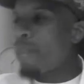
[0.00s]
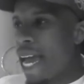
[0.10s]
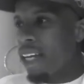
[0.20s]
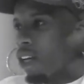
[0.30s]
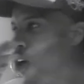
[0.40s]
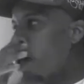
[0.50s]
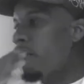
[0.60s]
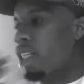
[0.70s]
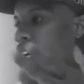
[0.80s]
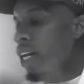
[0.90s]
all black in the
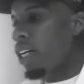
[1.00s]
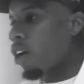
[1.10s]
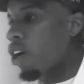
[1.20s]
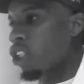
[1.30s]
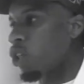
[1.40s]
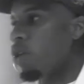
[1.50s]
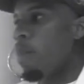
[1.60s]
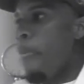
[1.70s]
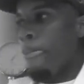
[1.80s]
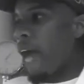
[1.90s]
car. There's a gun in the car.
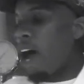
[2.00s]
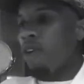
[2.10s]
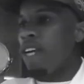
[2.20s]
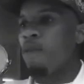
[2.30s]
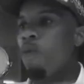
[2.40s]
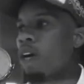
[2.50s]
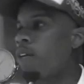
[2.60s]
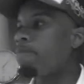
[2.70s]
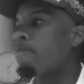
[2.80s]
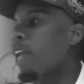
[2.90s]
So I don't
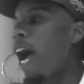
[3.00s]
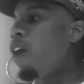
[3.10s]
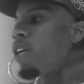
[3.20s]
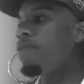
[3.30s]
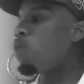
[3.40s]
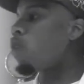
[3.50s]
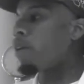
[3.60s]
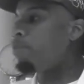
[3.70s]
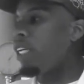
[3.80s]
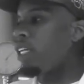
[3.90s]
even want
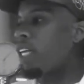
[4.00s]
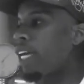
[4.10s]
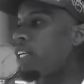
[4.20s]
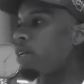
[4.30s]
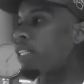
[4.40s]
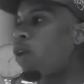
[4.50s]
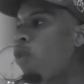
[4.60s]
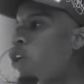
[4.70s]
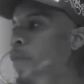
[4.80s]
to be like, you know what I'm saying?